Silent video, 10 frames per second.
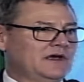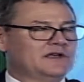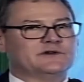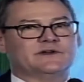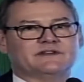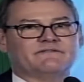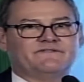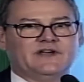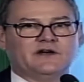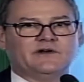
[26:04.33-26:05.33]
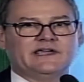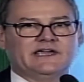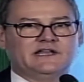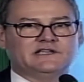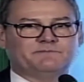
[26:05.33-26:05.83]
So it's a very
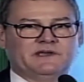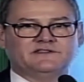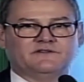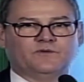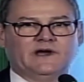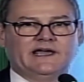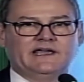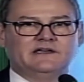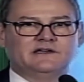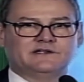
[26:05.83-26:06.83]
inexpensive way